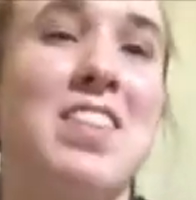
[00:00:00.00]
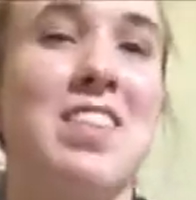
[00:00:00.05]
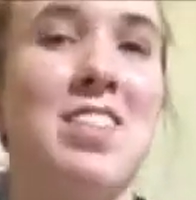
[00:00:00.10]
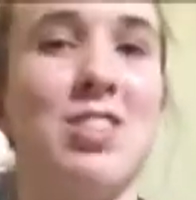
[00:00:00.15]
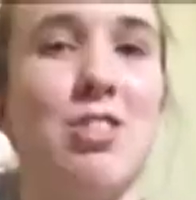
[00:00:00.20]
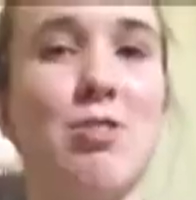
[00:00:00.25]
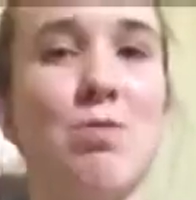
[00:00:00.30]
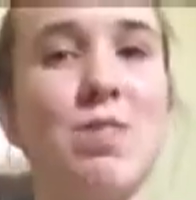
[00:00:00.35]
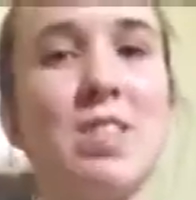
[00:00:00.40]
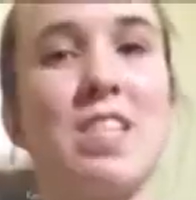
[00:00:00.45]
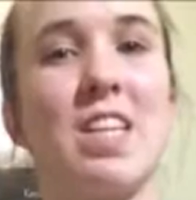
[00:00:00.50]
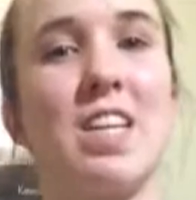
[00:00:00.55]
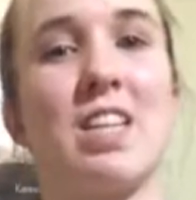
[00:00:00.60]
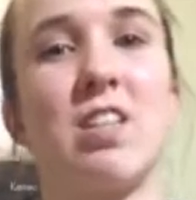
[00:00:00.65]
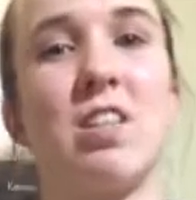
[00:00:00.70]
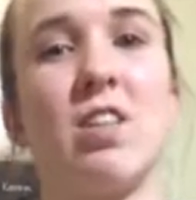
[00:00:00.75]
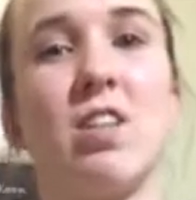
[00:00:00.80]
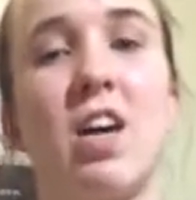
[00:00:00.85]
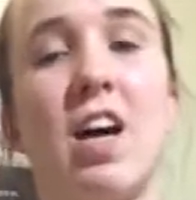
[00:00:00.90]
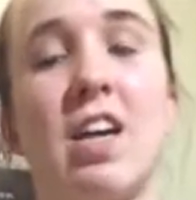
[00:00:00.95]
And she was like,
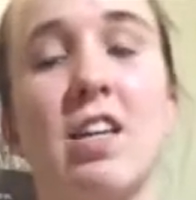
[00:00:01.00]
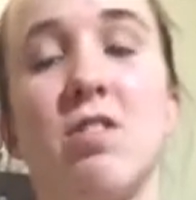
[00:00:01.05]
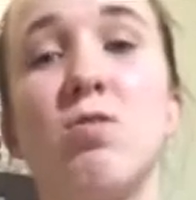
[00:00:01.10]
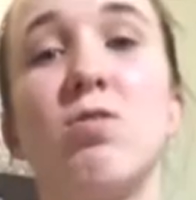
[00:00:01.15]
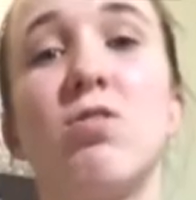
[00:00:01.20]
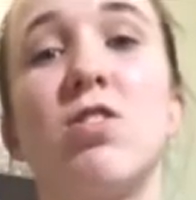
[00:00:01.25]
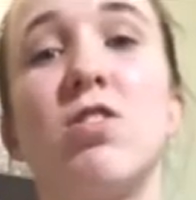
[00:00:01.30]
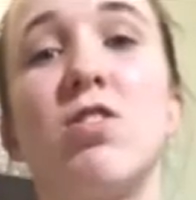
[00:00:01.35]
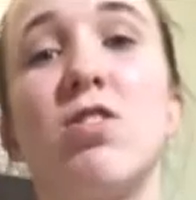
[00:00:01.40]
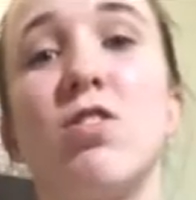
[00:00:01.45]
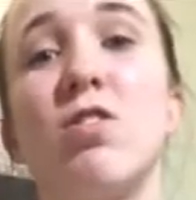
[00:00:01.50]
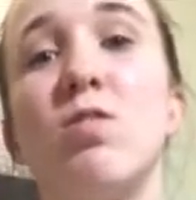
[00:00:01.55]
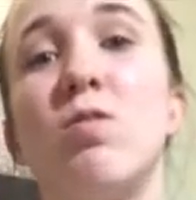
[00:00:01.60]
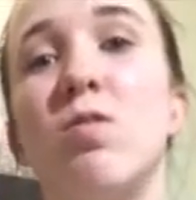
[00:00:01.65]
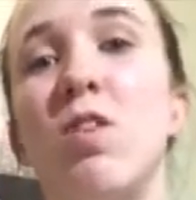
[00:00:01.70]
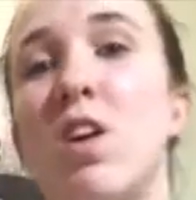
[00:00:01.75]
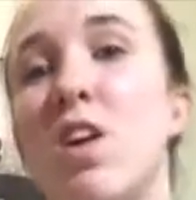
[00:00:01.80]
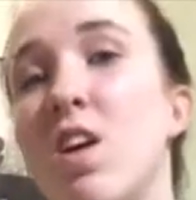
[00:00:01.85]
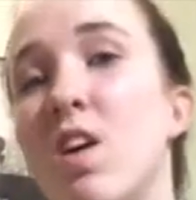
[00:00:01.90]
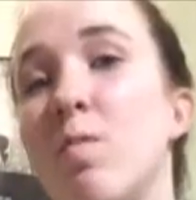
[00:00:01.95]
I used
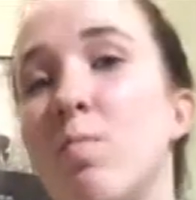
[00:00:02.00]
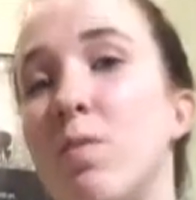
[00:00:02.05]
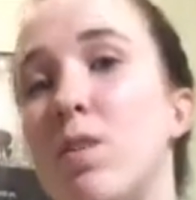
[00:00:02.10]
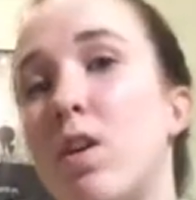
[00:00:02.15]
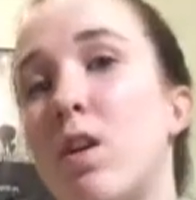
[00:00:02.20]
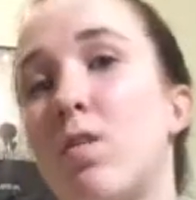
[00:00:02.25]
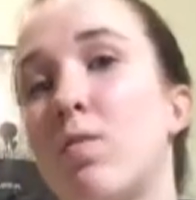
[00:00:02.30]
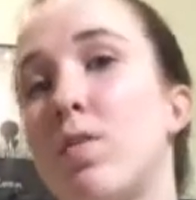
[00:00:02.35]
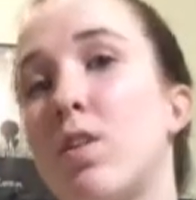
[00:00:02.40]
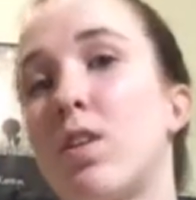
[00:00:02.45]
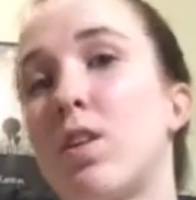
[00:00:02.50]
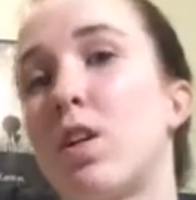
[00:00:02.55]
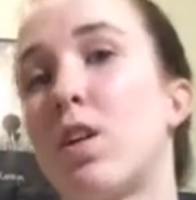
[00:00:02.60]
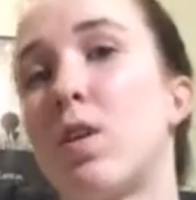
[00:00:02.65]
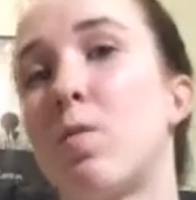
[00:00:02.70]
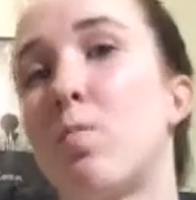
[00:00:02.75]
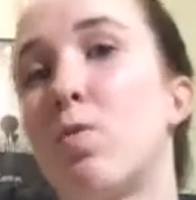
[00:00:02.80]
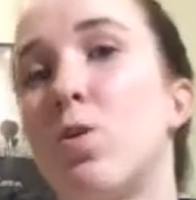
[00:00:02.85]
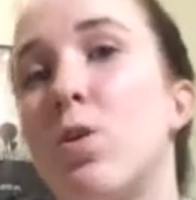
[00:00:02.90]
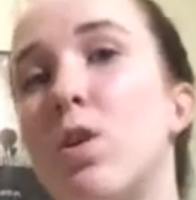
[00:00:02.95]
to, but not really
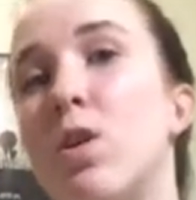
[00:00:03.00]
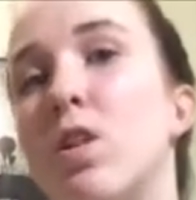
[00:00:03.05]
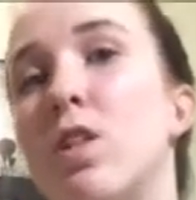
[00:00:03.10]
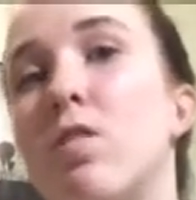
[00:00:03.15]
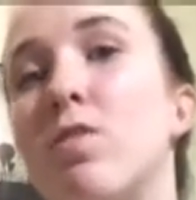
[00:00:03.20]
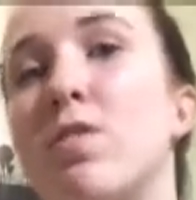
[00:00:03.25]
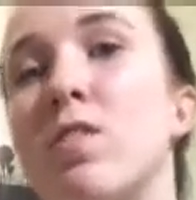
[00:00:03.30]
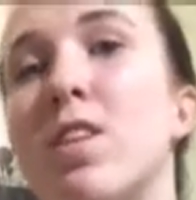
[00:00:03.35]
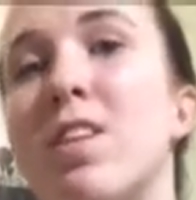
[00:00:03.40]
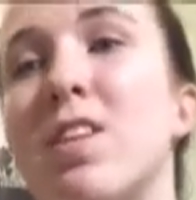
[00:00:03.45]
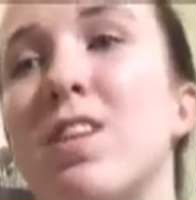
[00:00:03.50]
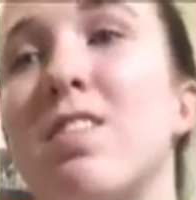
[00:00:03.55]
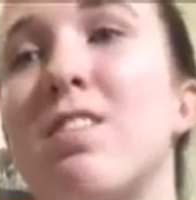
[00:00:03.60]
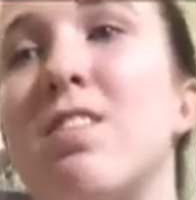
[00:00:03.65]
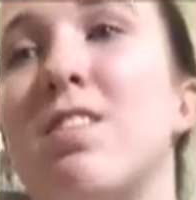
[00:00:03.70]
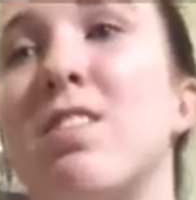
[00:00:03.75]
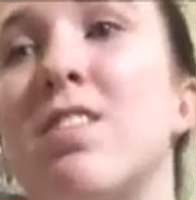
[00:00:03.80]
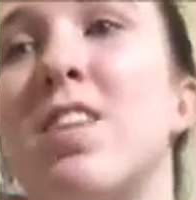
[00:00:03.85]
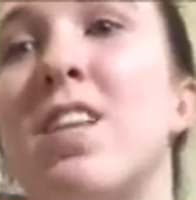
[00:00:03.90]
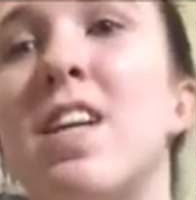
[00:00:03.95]
anymore. And he was like,
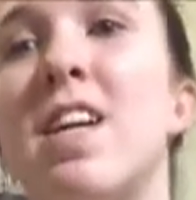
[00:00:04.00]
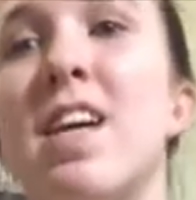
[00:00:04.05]
oh.